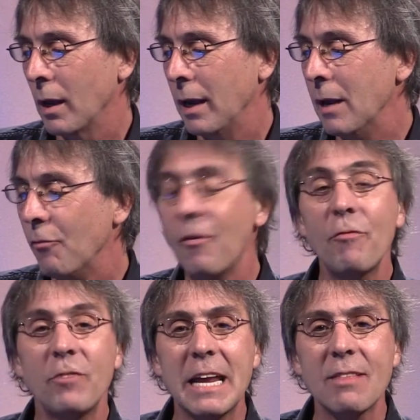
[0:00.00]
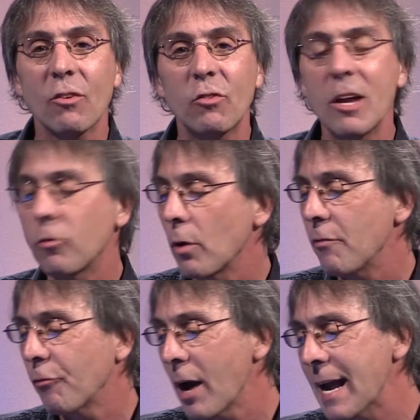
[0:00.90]
15th century
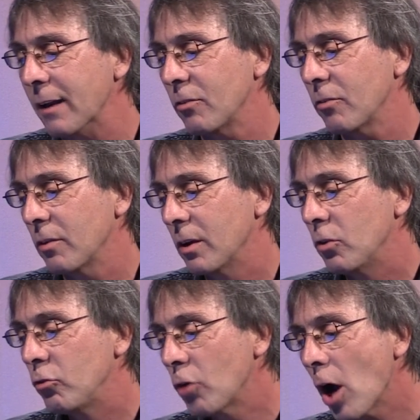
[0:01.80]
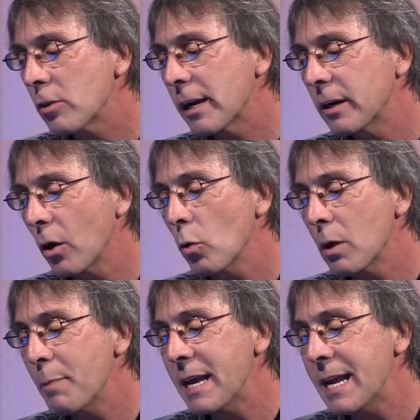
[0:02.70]
France, chocolate could
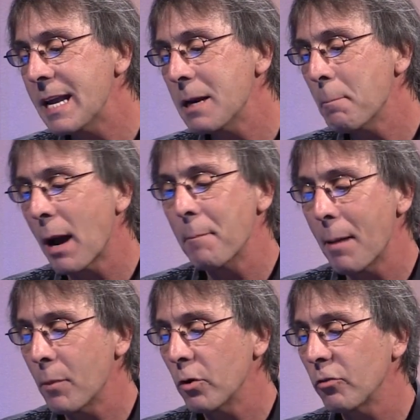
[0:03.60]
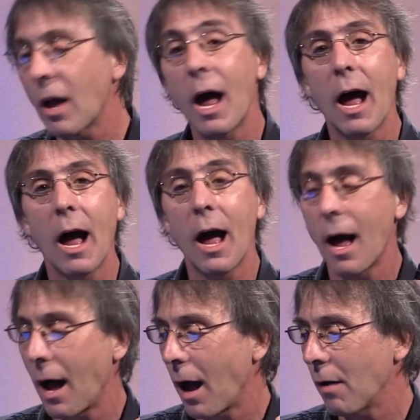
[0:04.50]
only be eaten by members
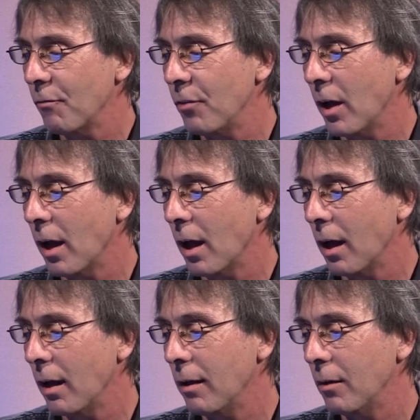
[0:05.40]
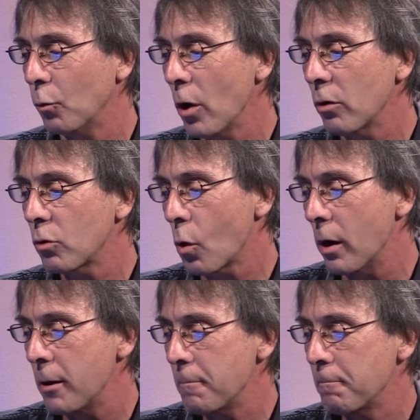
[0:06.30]
of the royal
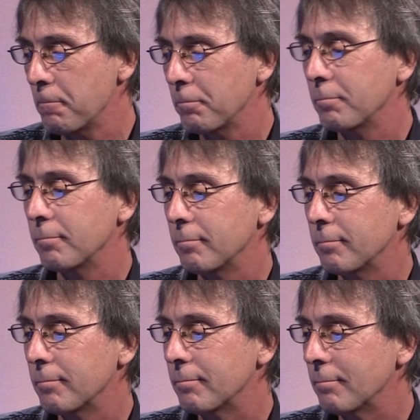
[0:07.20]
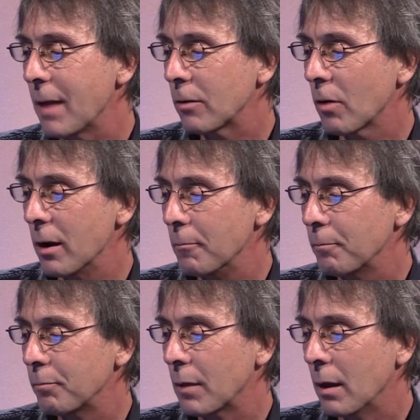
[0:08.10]
court. That's right.
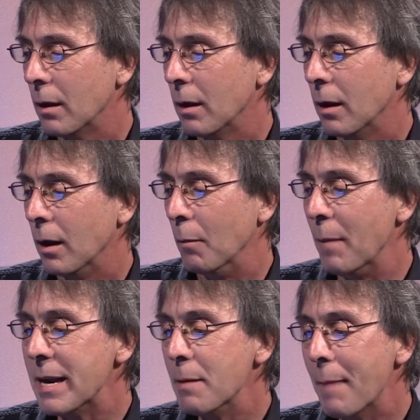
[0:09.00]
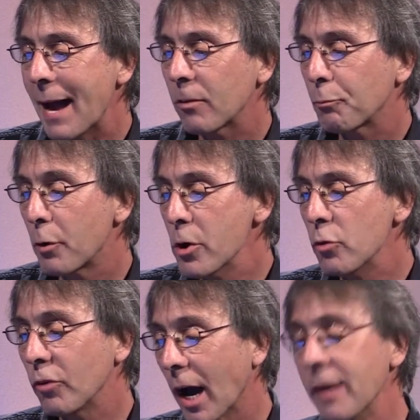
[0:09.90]
Many
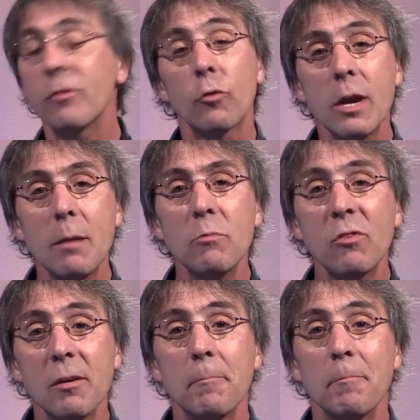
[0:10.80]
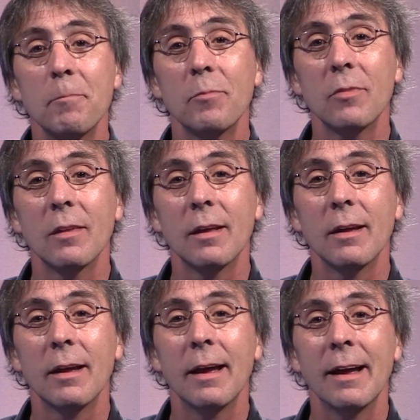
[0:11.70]
mass-produced ice creams
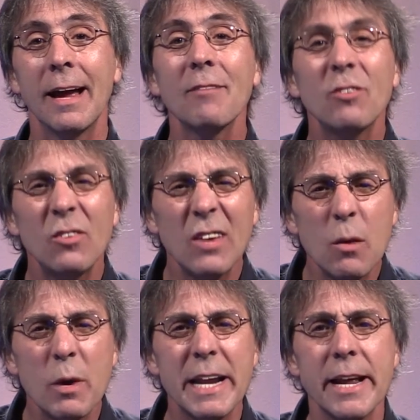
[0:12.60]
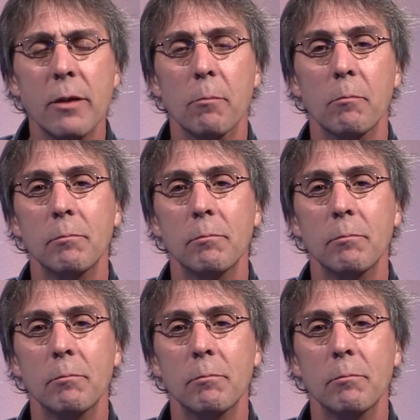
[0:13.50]
have seaweed in them.